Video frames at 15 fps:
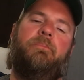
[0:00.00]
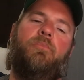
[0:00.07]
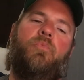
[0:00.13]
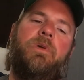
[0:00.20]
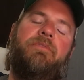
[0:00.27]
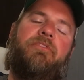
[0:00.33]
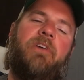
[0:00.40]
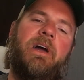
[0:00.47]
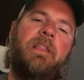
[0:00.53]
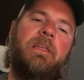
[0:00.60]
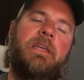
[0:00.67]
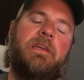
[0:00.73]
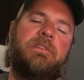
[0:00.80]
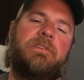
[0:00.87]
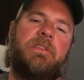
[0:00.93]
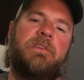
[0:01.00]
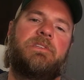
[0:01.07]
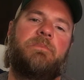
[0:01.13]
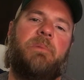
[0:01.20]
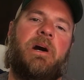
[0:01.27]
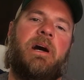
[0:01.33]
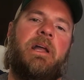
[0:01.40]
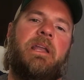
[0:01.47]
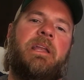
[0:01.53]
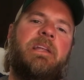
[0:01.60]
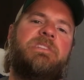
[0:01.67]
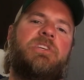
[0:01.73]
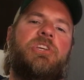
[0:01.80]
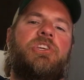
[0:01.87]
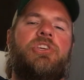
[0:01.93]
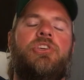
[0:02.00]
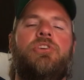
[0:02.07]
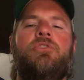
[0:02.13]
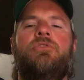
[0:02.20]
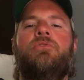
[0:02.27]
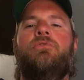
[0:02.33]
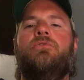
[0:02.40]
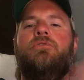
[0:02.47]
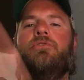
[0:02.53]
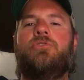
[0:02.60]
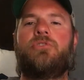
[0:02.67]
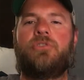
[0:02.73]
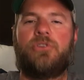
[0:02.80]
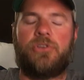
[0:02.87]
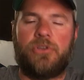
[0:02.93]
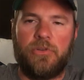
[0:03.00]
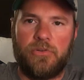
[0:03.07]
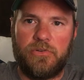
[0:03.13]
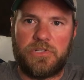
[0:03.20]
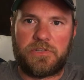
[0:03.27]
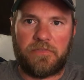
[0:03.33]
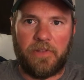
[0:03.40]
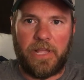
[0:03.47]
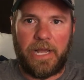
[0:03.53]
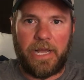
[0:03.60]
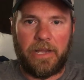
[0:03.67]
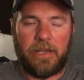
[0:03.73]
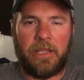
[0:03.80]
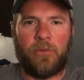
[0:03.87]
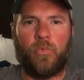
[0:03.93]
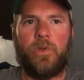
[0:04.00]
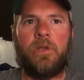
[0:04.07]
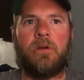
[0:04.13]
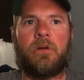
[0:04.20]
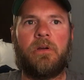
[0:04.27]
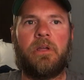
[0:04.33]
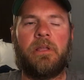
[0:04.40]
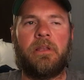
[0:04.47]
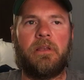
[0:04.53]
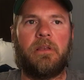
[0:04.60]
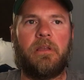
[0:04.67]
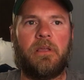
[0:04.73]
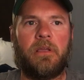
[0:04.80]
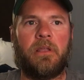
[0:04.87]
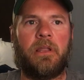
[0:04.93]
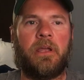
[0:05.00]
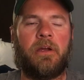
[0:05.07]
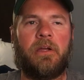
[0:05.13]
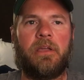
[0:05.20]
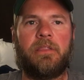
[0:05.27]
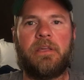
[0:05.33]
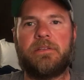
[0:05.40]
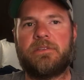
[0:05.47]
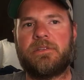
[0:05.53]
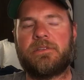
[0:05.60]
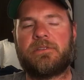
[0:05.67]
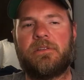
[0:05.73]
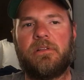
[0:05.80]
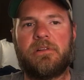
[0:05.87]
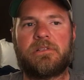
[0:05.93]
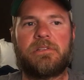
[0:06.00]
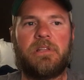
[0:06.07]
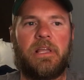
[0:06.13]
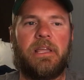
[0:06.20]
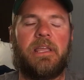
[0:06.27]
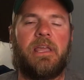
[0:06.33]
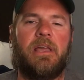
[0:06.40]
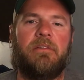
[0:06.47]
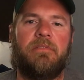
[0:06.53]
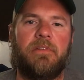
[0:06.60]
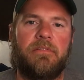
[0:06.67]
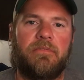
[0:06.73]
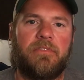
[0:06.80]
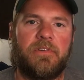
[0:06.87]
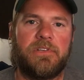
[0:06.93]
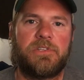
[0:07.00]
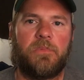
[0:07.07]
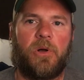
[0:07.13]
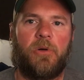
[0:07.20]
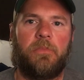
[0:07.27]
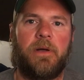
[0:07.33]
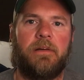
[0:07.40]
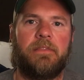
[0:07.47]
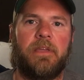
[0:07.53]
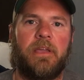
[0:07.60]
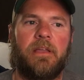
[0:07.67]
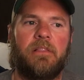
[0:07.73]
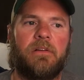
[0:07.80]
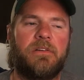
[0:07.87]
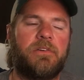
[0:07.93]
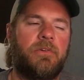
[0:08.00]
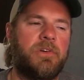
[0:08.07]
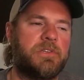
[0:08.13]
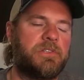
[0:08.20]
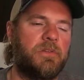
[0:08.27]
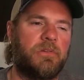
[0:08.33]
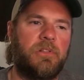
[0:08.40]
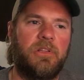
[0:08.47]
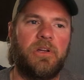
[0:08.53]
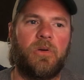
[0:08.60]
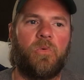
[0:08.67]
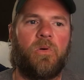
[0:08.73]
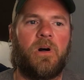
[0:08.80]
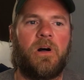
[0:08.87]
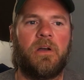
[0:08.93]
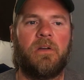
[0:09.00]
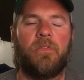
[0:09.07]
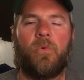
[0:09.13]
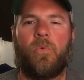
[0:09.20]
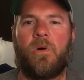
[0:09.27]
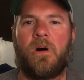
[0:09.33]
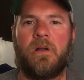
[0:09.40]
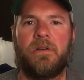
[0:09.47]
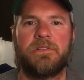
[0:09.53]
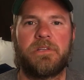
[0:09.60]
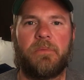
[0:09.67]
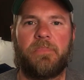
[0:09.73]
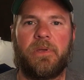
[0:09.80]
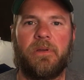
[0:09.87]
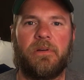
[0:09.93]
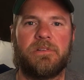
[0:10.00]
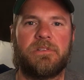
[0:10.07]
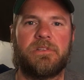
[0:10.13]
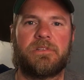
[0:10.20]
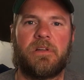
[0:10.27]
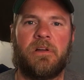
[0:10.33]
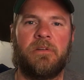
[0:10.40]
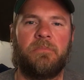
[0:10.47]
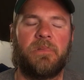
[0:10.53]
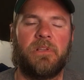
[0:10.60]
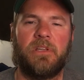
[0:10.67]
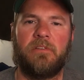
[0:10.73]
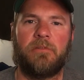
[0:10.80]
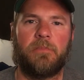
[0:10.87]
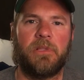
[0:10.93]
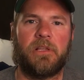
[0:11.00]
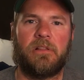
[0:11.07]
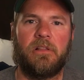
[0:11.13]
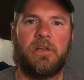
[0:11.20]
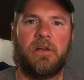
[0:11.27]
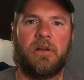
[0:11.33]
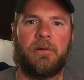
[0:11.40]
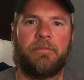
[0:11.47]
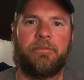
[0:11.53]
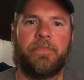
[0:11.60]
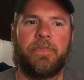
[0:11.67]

we finally get to the spot, and it's a huge, huge flat. And we are in an area that just looks like heaven for a smallmouth angler. Crystal clear water. The water's up here just unbelievably clear.